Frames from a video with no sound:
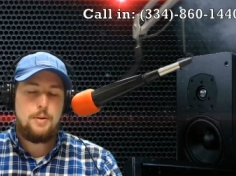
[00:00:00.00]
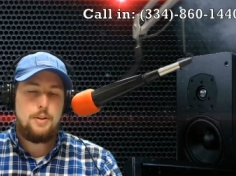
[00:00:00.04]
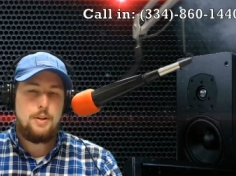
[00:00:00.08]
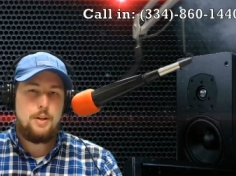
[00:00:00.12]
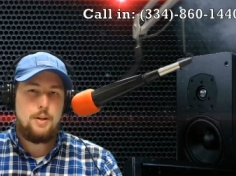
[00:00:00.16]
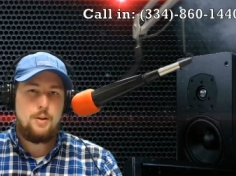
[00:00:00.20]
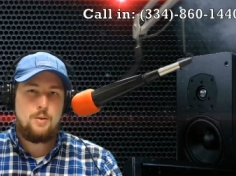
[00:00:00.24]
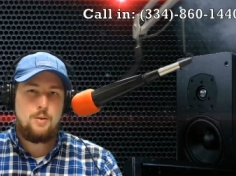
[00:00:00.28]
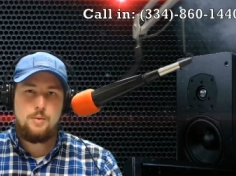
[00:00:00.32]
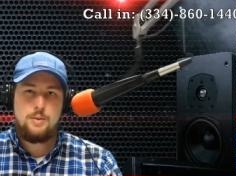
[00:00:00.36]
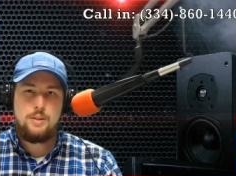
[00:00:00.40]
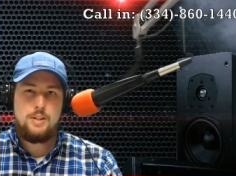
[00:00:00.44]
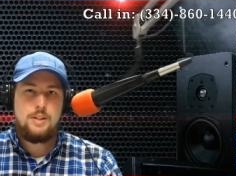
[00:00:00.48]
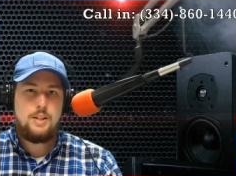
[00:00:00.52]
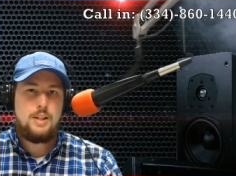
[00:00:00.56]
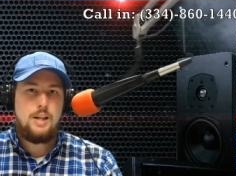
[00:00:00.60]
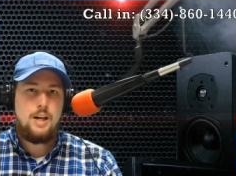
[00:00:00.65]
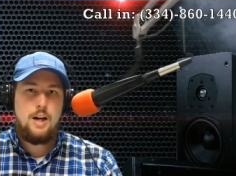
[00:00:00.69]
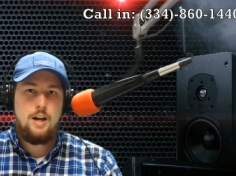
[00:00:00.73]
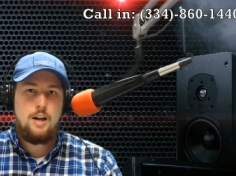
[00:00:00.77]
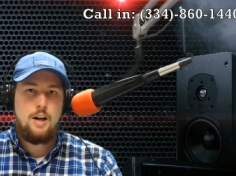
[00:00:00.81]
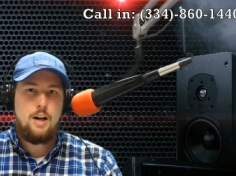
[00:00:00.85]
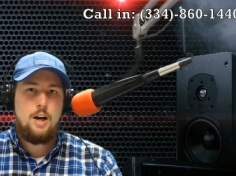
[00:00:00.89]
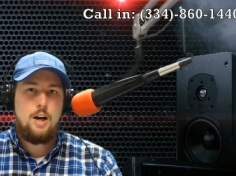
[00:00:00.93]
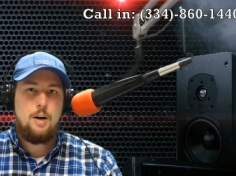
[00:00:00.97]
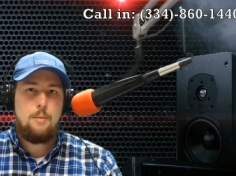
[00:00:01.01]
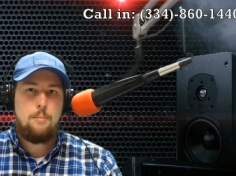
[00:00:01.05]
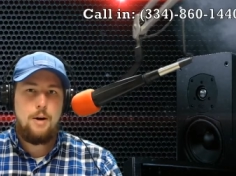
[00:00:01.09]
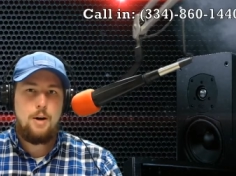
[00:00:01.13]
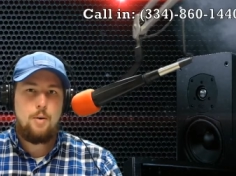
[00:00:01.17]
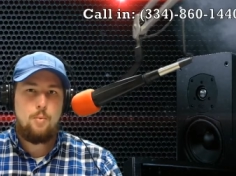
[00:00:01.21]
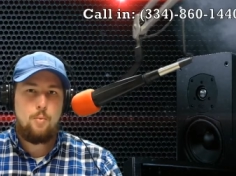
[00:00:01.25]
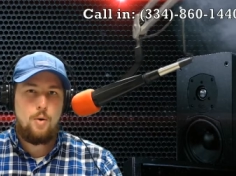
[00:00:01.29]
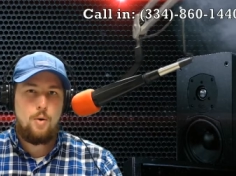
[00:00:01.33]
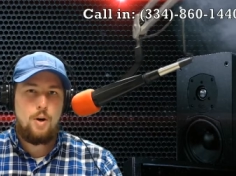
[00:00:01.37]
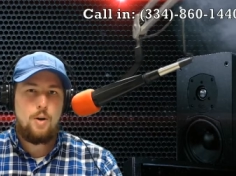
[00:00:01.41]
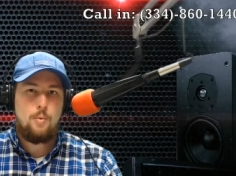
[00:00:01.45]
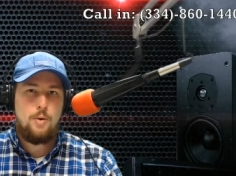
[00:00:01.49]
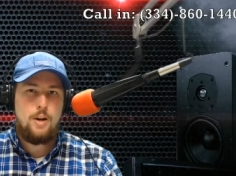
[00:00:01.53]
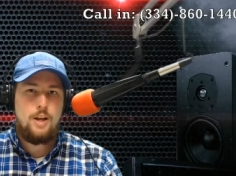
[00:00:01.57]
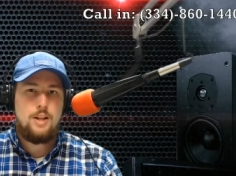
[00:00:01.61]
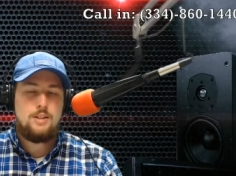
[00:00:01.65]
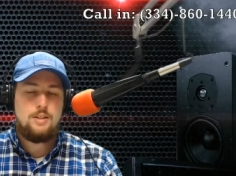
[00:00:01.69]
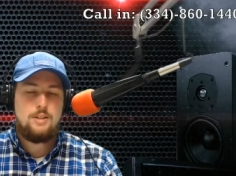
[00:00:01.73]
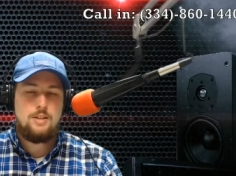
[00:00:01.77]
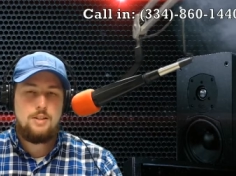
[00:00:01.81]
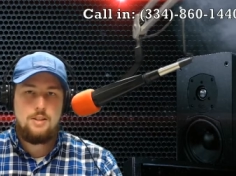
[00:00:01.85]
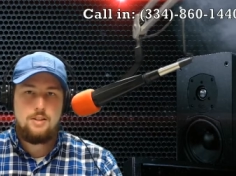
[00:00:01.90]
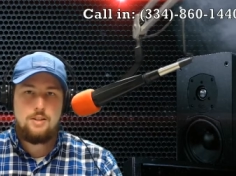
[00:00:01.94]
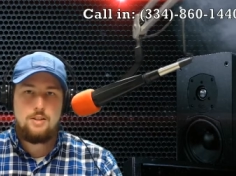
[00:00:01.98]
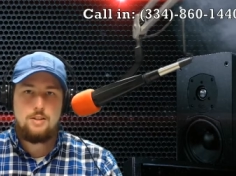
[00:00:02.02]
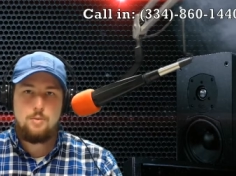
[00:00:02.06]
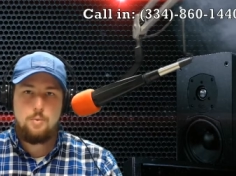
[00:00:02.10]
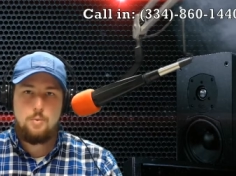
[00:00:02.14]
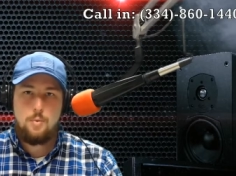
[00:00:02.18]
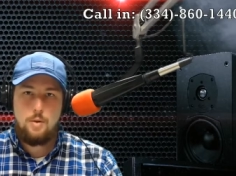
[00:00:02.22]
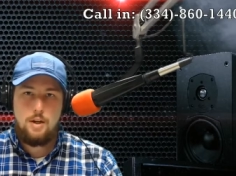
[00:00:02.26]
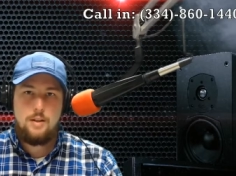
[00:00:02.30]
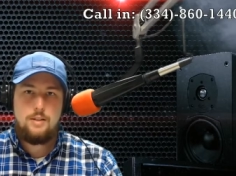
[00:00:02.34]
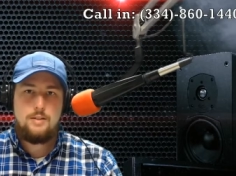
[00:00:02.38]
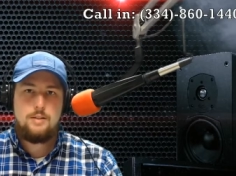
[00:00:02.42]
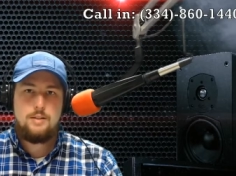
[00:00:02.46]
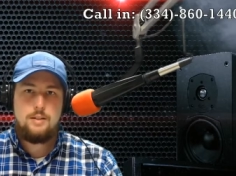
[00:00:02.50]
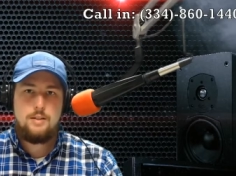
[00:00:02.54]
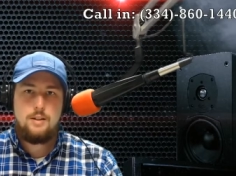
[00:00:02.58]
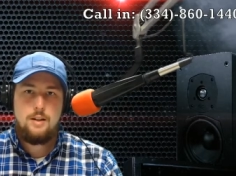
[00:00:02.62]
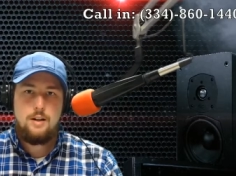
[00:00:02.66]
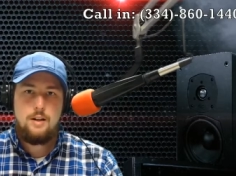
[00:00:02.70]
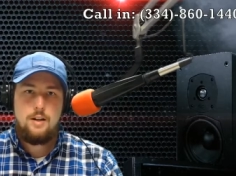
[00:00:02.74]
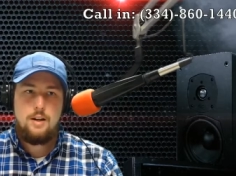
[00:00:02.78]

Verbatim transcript: that are really hung up on what race Jesus was